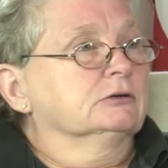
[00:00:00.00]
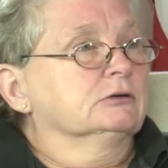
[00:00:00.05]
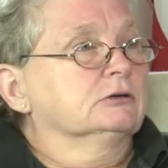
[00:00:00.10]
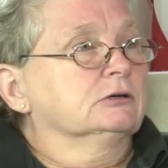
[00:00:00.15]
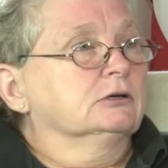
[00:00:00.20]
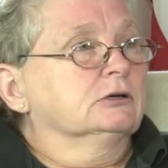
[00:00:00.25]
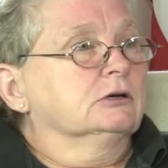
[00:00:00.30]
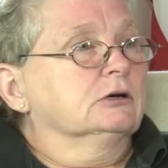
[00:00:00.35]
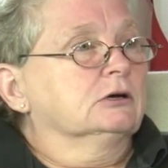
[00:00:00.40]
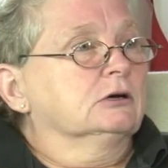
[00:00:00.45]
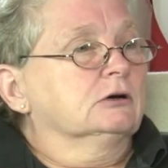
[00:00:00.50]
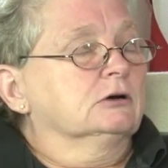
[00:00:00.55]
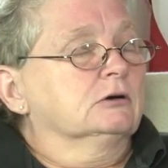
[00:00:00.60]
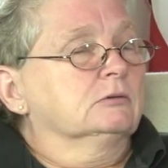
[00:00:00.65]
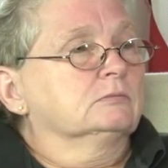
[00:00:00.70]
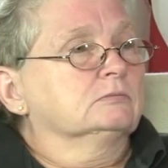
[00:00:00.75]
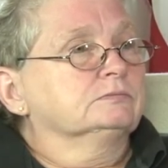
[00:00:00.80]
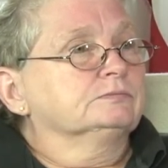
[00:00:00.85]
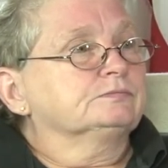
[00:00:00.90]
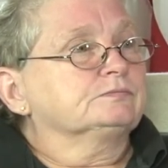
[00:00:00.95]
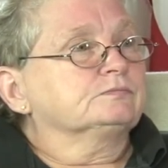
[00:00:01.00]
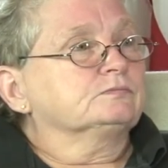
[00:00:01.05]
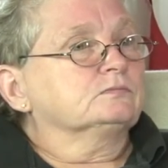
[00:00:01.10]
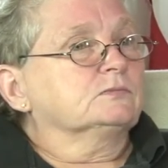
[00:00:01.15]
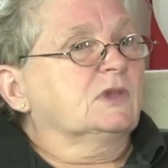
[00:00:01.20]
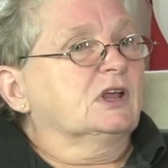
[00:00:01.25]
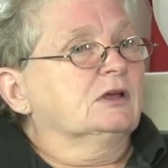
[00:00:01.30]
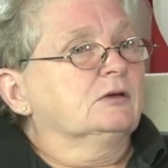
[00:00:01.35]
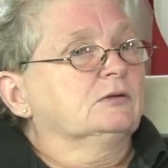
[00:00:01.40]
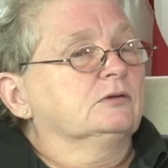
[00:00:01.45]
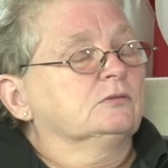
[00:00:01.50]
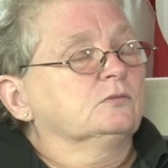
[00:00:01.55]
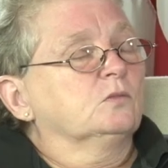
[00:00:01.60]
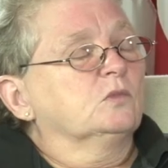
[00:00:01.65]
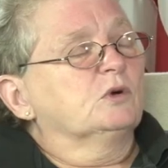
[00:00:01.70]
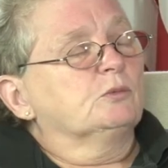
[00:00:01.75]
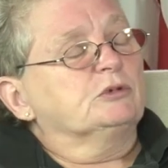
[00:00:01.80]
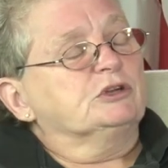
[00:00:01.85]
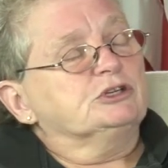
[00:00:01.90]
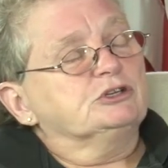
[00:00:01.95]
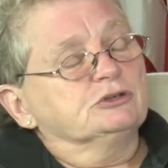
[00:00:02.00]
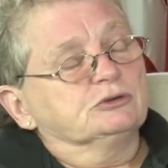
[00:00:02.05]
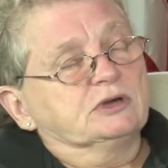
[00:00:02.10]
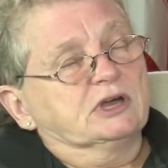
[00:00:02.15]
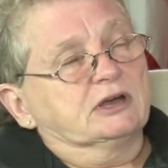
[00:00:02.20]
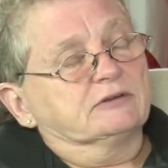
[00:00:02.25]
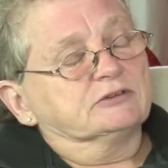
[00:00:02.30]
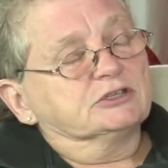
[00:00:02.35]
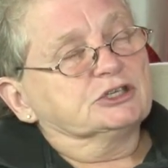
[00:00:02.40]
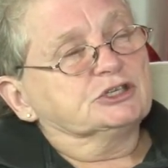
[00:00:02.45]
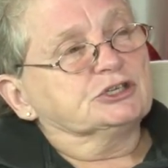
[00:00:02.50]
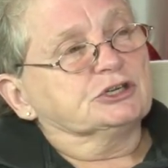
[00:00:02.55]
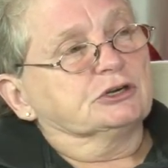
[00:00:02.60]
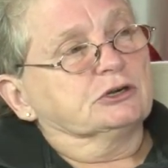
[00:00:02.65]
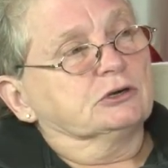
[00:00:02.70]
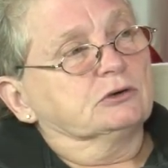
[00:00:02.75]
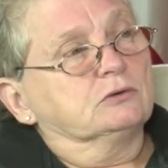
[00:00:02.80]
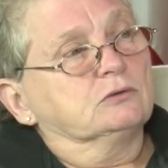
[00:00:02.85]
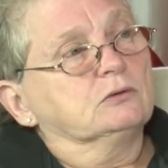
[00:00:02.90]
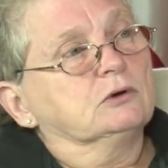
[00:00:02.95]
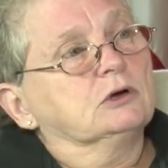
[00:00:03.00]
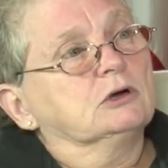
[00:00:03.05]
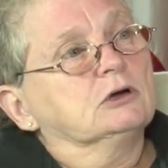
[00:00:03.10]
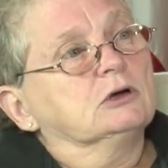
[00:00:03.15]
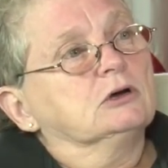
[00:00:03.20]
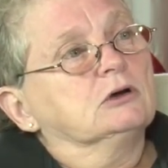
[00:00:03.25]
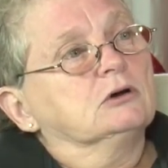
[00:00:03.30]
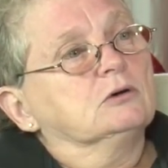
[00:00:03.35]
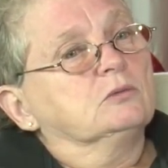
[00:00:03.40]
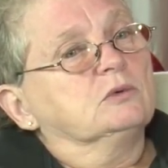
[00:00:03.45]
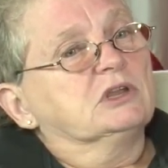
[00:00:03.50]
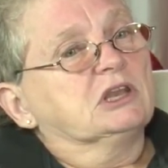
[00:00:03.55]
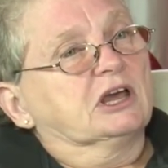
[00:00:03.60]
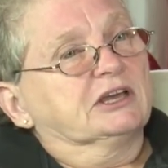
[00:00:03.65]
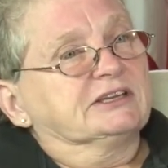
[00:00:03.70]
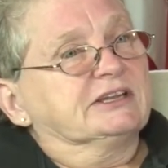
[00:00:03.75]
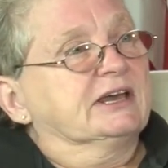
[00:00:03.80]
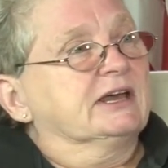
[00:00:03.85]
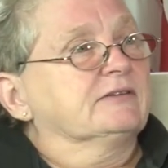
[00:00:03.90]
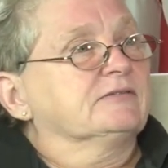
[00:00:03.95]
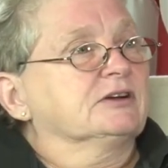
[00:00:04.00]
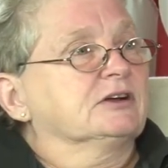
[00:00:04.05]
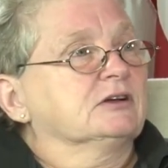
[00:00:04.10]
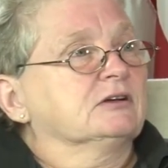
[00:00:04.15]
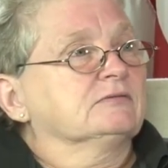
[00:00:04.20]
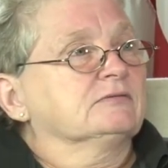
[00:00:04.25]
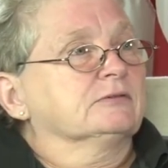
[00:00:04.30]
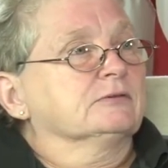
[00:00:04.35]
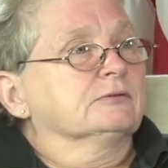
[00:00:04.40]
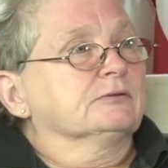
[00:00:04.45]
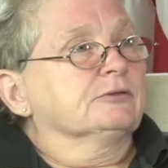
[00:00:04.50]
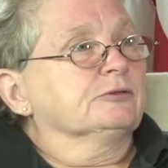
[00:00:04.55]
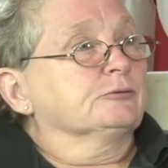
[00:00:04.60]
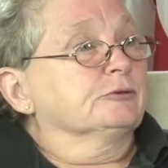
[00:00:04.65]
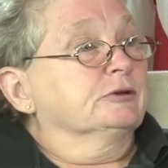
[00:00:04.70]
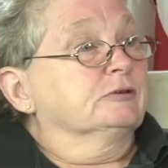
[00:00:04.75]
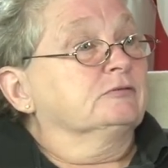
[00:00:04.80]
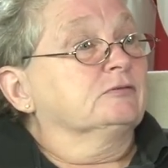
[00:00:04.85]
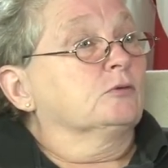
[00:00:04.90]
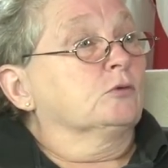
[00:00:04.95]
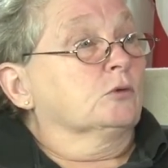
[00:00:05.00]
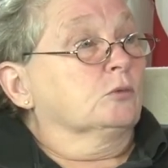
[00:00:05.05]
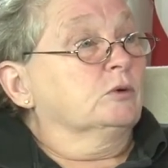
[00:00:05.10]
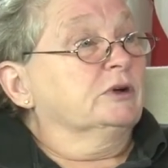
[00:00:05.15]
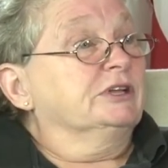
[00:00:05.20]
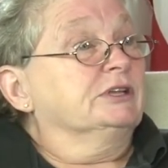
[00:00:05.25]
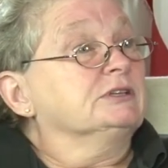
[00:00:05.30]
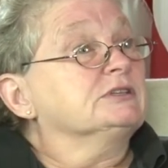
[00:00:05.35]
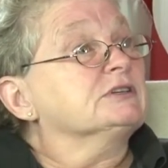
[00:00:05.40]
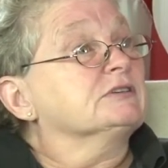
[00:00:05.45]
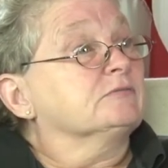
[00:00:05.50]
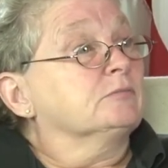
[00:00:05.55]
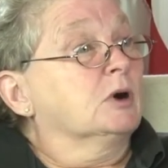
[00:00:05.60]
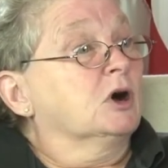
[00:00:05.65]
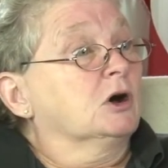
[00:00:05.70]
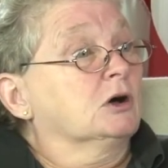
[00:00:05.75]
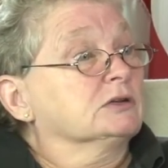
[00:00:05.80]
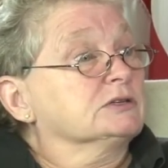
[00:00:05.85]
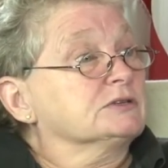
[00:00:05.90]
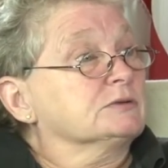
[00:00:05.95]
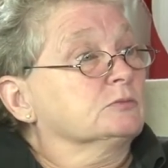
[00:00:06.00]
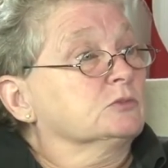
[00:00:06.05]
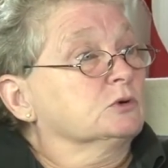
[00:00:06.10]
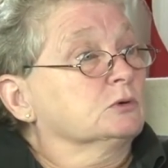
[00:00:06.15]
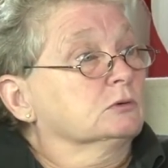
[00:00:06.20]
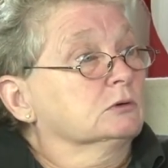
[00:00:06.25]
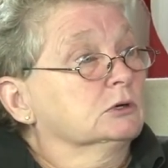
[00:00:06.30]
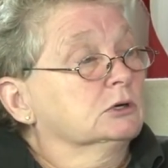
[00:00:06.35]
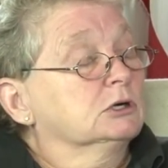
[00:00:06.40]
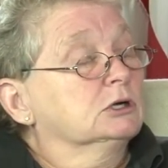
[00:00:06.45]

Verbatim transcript: Okay. Um, and when we do have a show, we like to have it up for three to four weeks if possible.